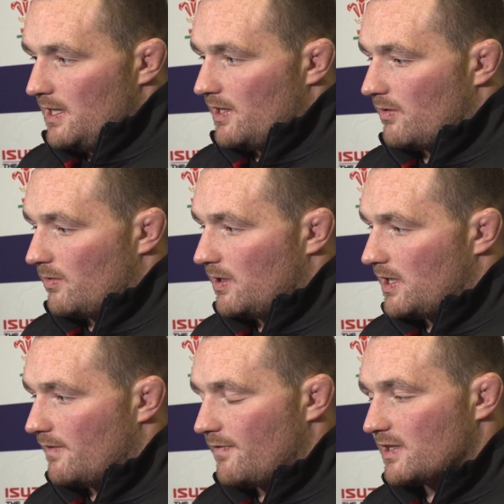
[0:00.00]
you know,
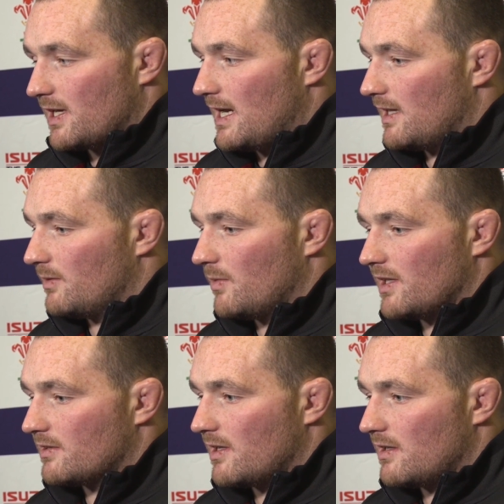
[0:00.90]
physicality
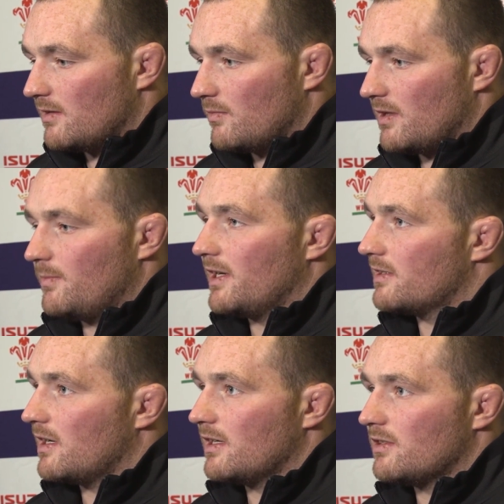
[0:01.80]
wise, they're one of the
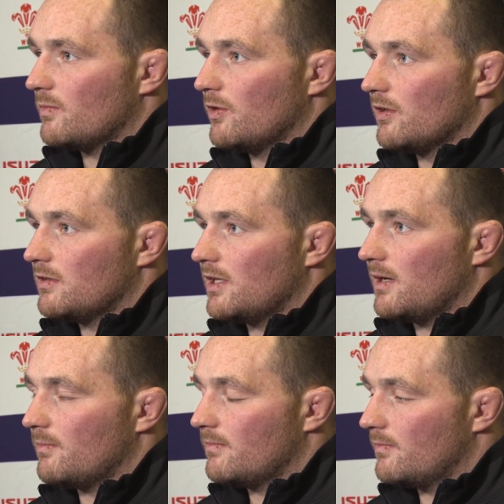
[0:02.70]
biggest sides in the world.
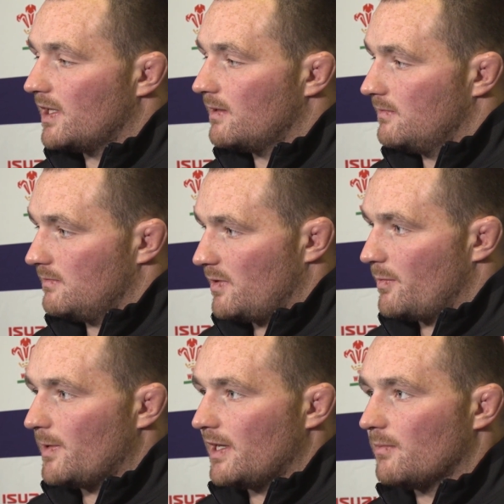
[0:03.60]
When
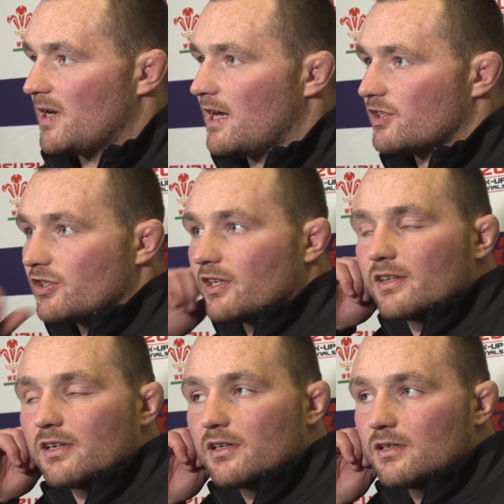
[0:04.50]
we played them last year at
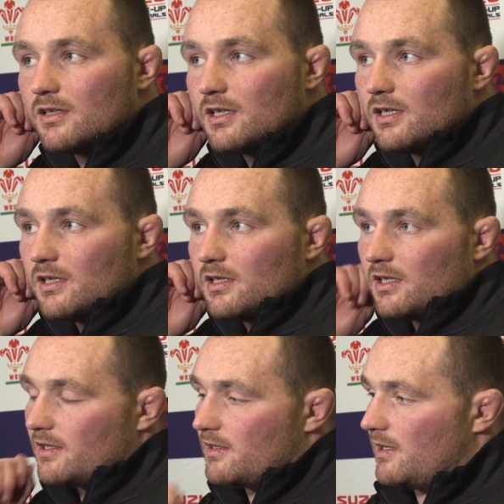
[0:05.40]

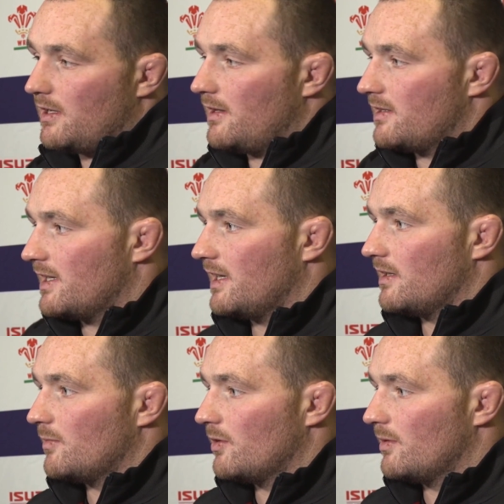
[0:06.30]
the
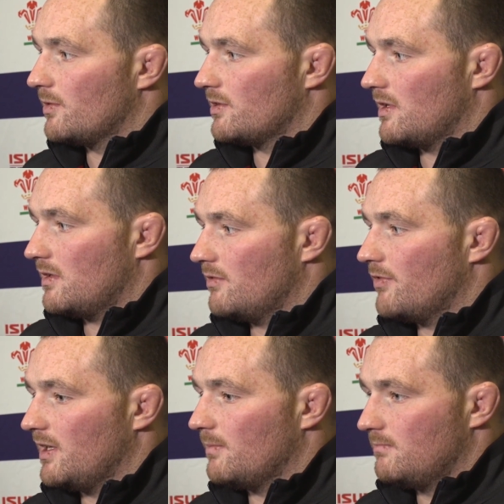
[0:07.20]
stadium, you know, it was a
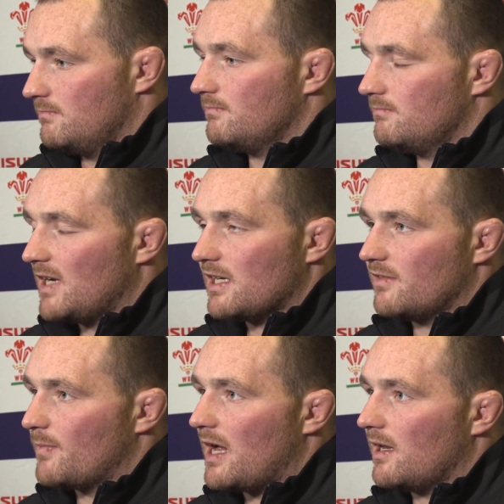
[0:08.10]
really
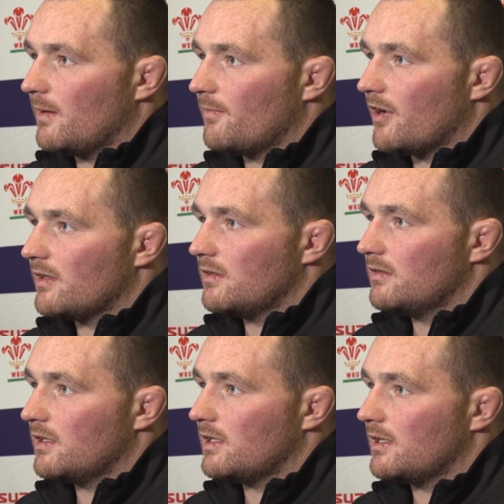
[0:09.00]
massive battle up front,
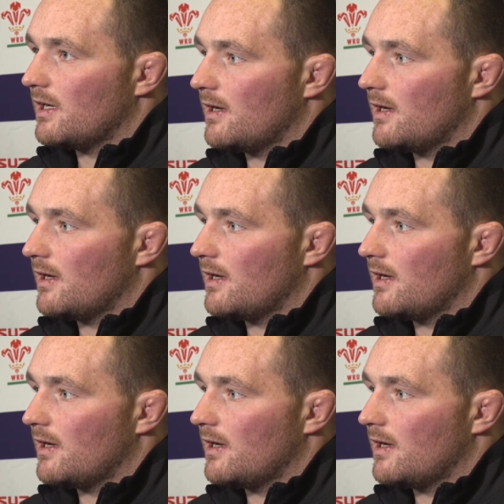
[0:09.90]
and